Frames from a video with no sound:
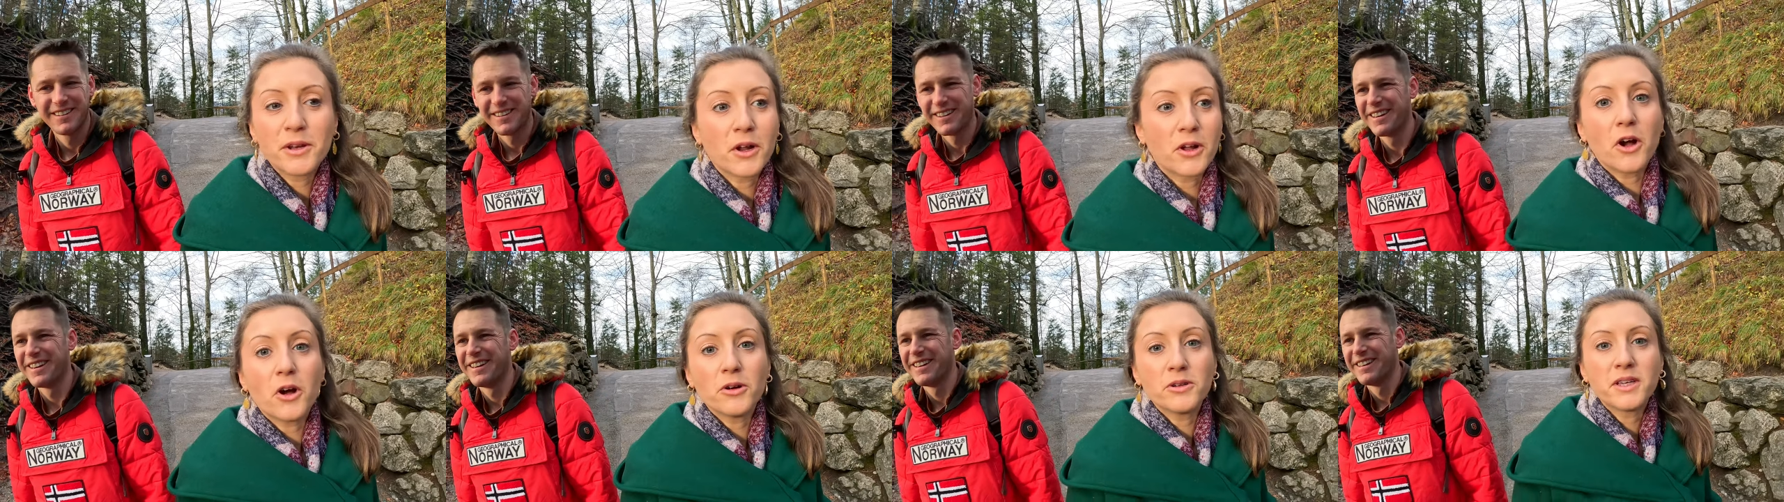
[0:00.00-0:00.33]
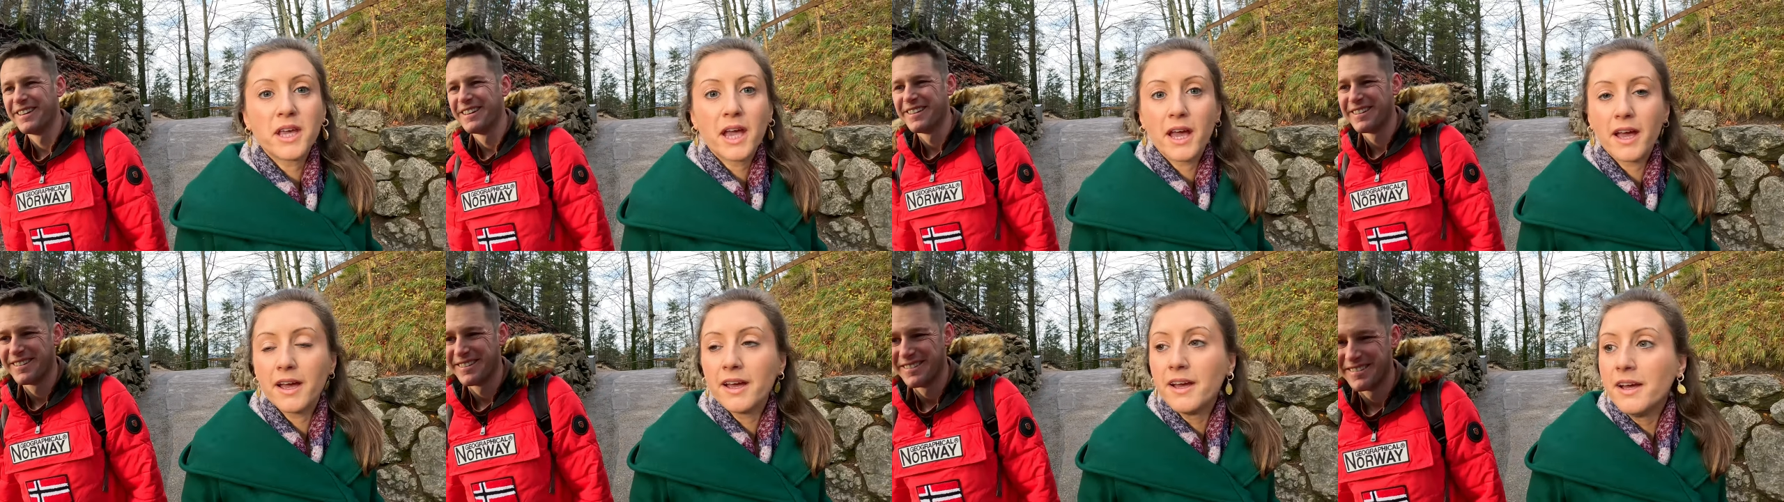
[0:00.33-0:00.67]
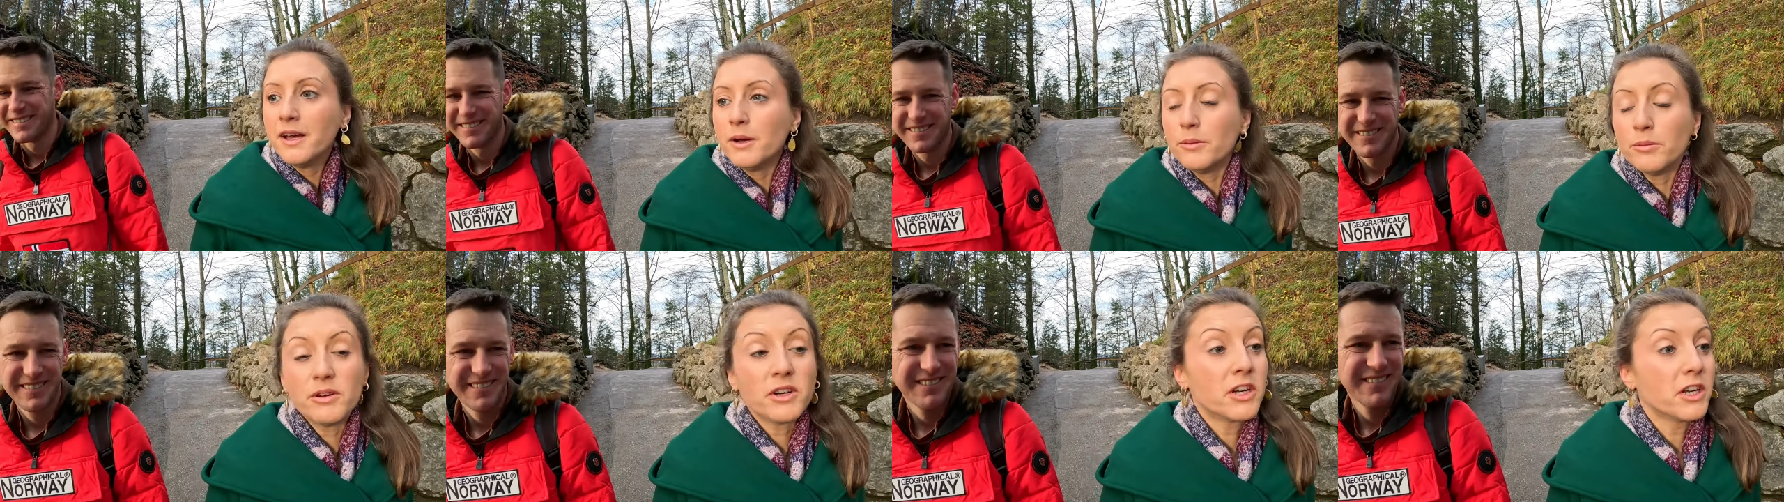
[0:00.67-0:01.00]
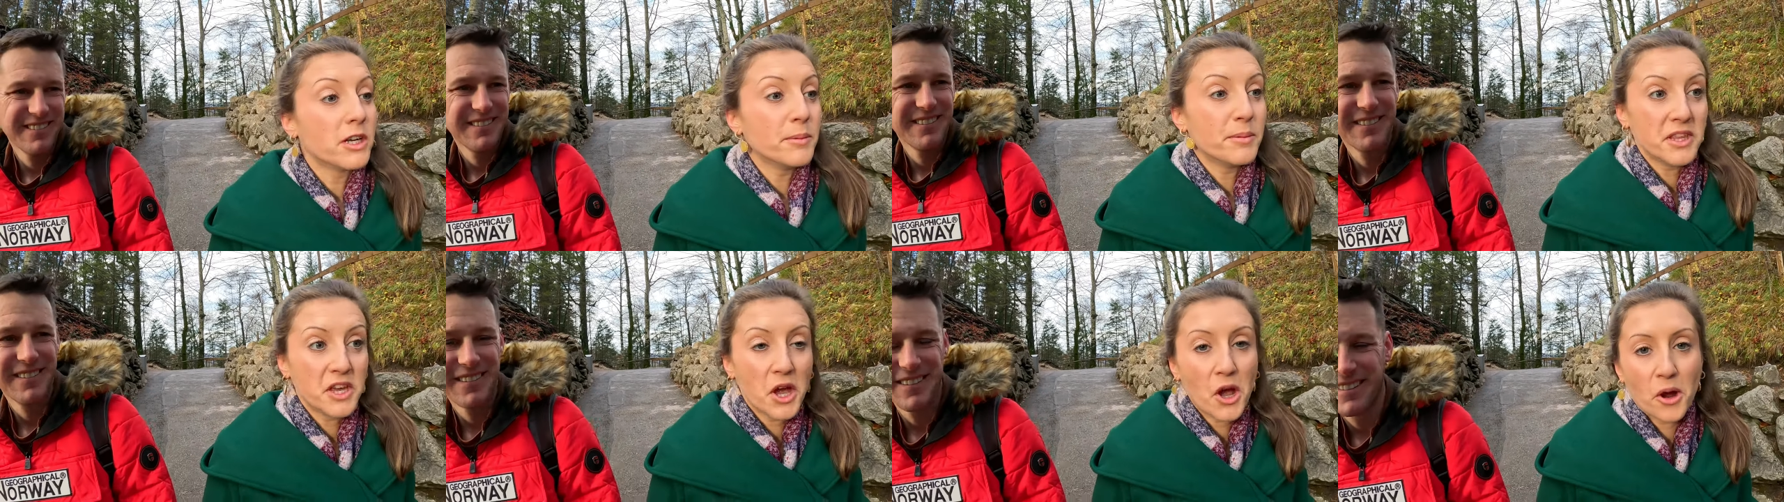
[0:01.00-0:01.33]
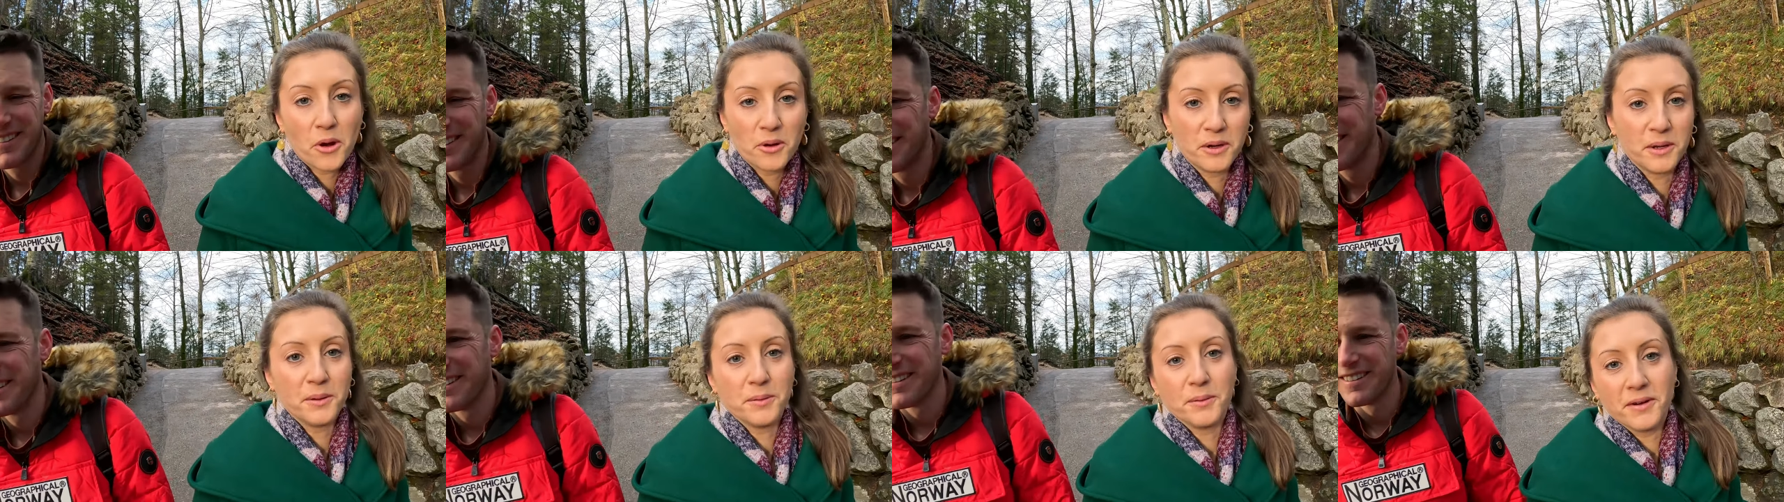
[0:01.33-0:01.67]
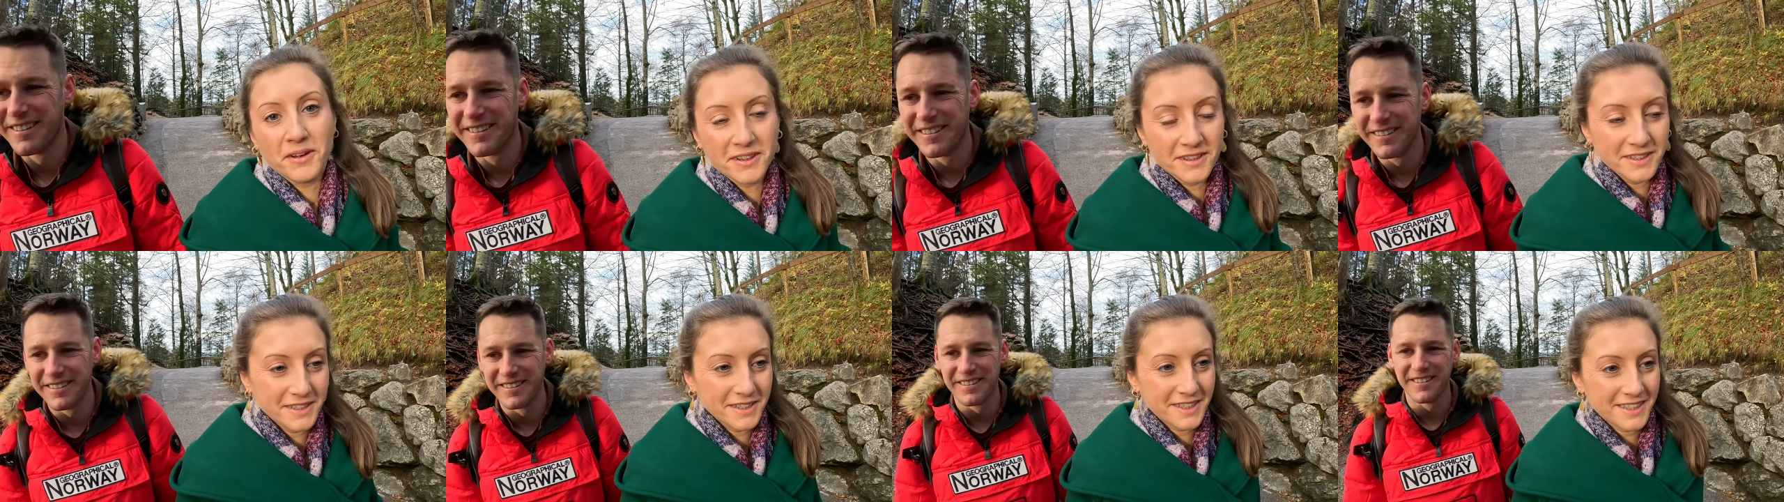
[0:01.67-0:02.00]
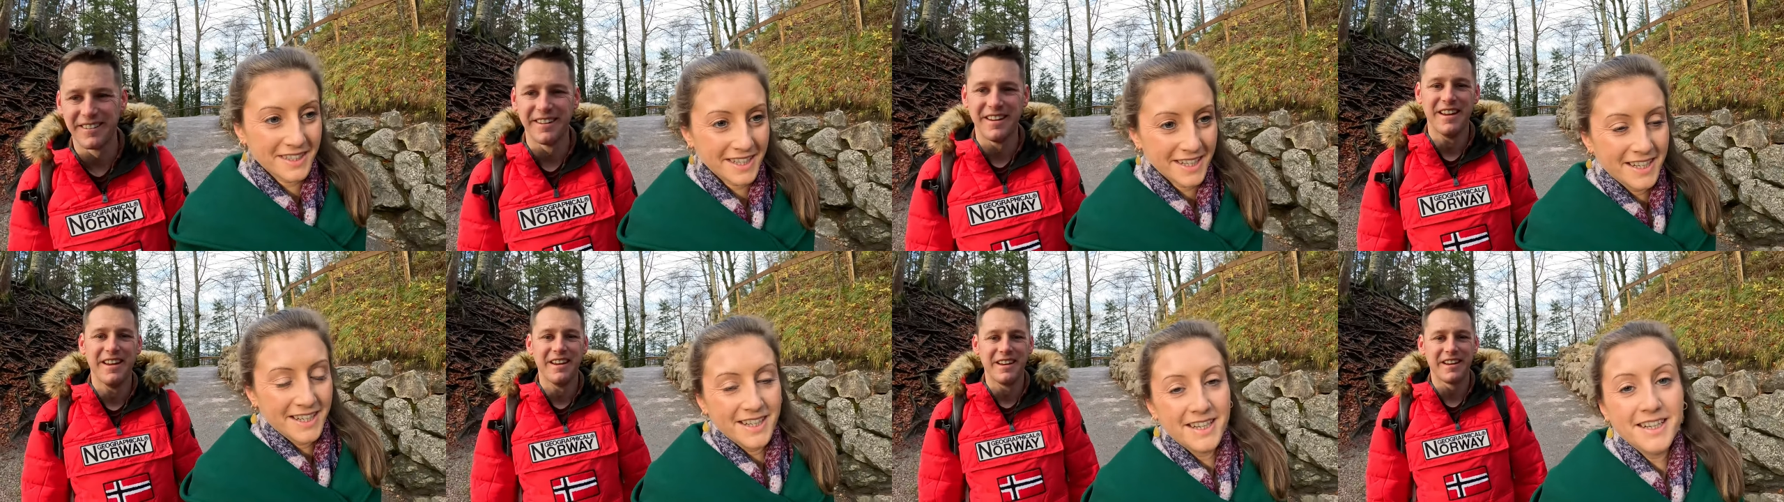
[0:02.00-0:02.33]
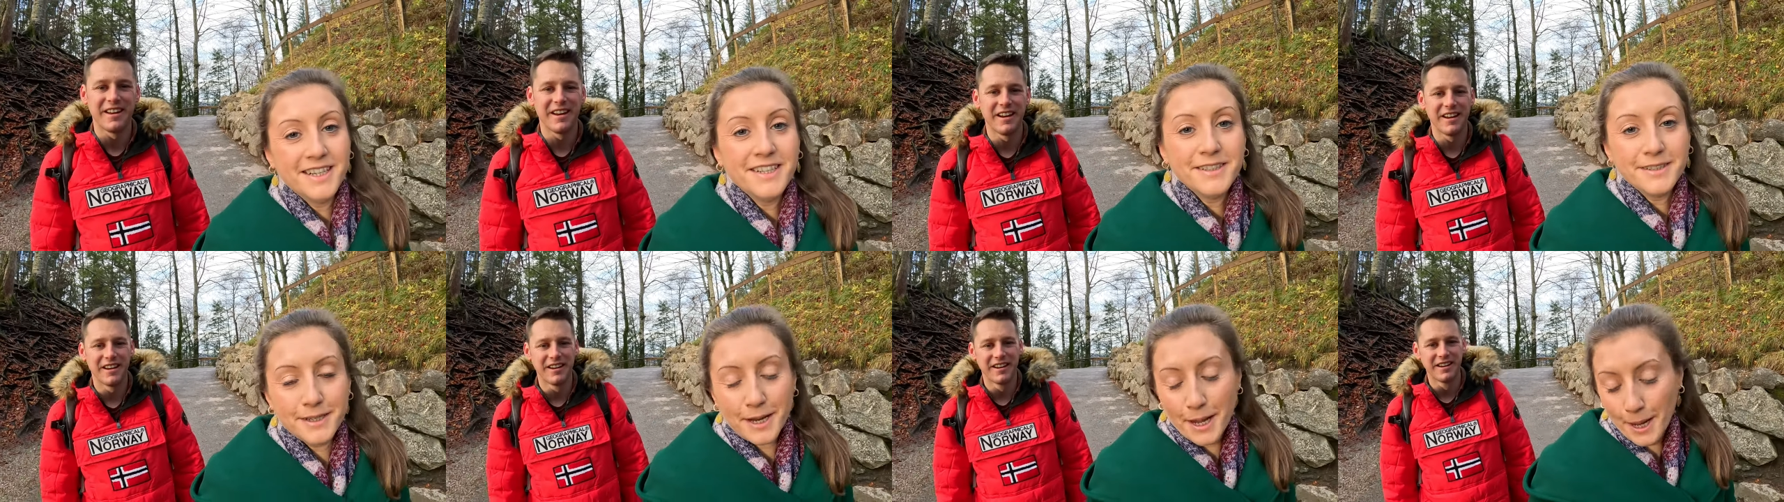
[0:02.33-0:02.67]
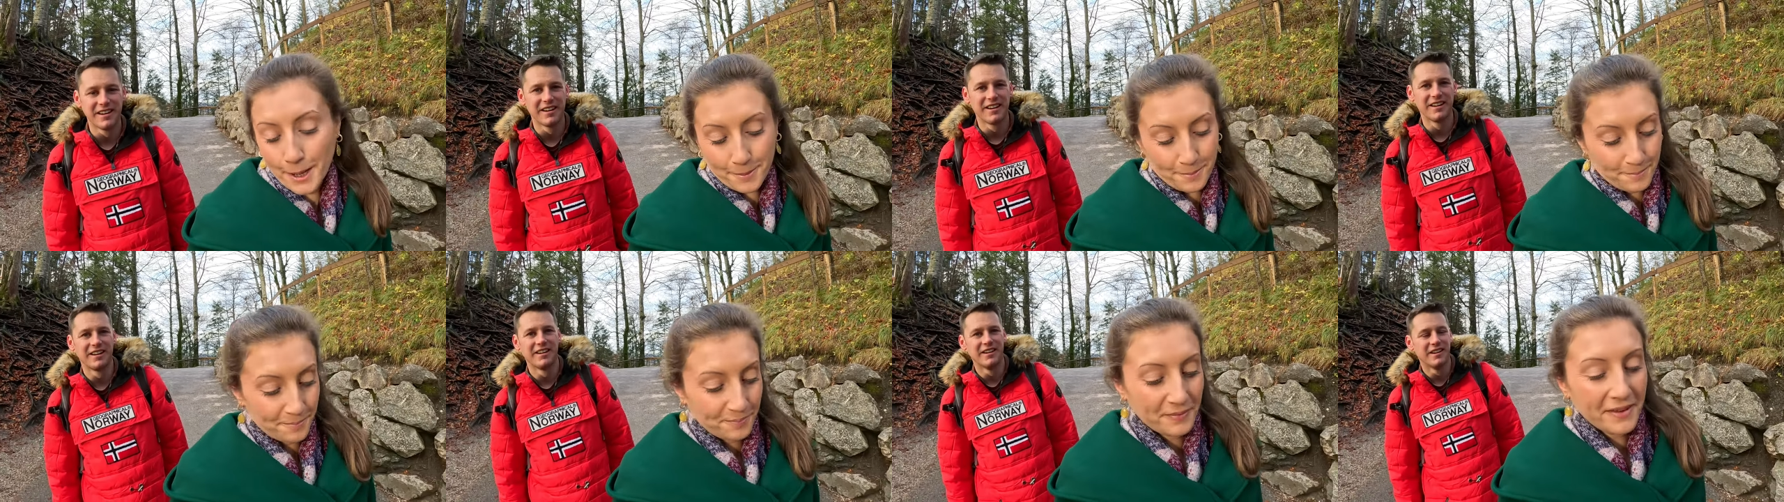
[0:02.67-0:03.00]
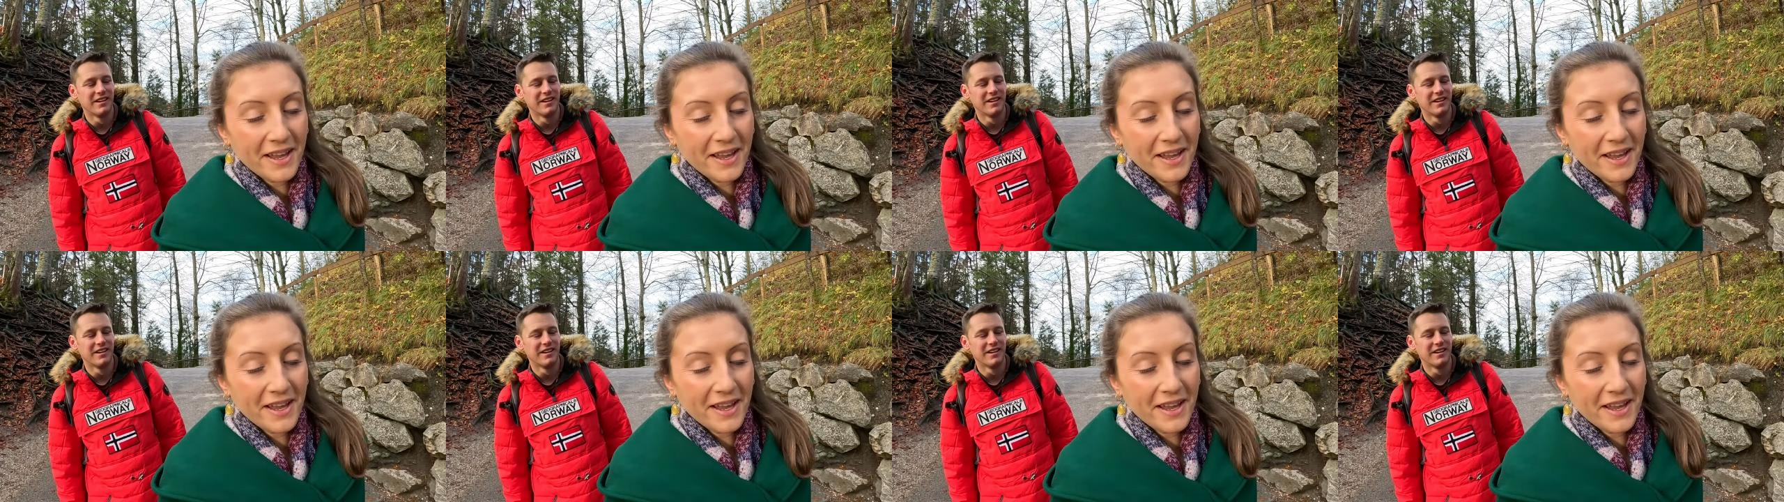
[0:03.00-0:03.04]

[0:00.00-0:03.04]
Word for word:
Speaker 1: Like, oh yeah, we're going to be the only ones. Yeah. No.